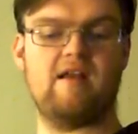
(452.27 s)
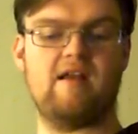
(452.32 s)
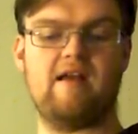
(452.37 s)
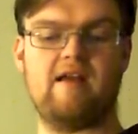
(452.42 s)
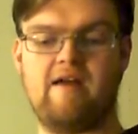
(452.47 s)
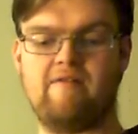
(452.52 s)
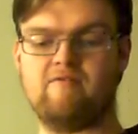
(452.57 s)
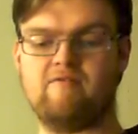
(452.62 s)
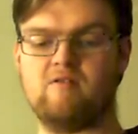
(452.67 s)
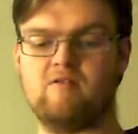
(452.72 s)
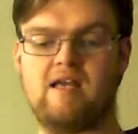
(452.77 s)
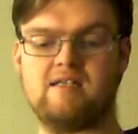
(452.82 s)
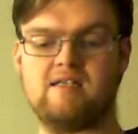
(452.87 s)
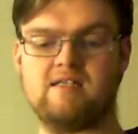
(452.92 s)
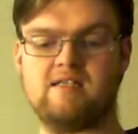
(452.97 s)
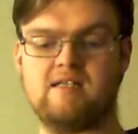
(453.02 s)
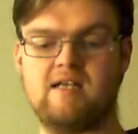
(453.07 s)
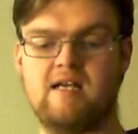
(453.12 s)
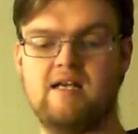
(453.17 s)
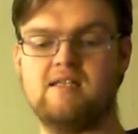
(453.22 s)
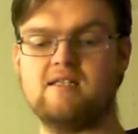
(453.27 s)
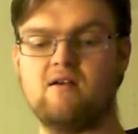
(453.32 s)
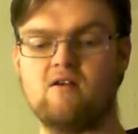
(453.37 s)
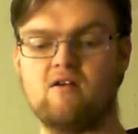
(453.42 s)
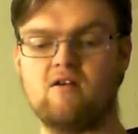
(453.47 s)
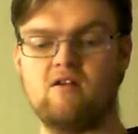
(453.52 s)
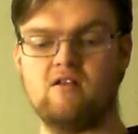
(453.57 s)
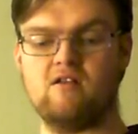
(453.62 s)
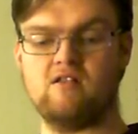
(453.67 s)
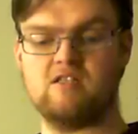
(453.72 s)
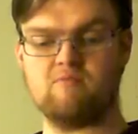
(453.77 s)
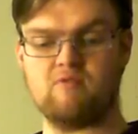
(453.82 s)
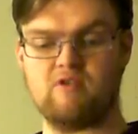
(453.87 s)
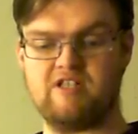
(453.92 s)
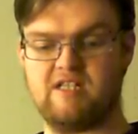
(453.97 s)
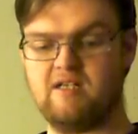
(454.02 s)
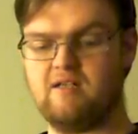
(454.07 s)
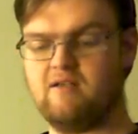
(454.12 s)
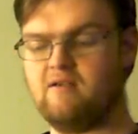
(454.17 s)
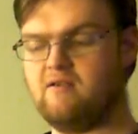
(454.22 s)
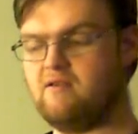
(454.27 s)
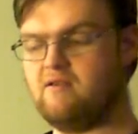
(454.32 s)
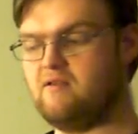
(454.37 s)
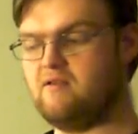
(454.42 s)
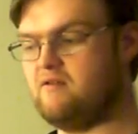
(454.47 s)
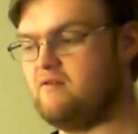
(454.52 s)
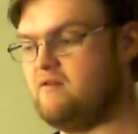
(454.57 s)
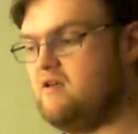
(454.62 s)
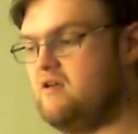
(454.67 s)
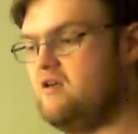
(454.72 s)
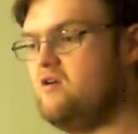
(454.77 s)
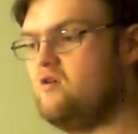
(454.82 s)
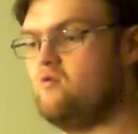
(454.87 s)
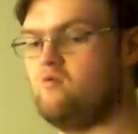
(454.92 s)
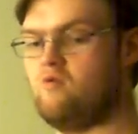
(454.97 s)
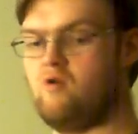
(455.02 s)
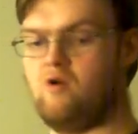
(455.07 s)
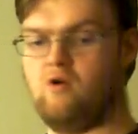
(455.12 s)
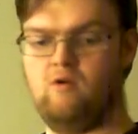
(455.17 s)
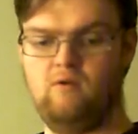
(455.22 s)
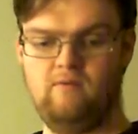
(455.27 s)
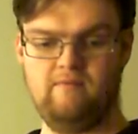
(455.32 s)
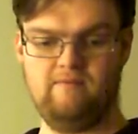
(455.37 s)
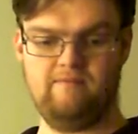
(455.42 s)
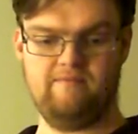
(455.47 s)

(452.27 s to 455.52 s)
after last night, it's now called sprinting, roll.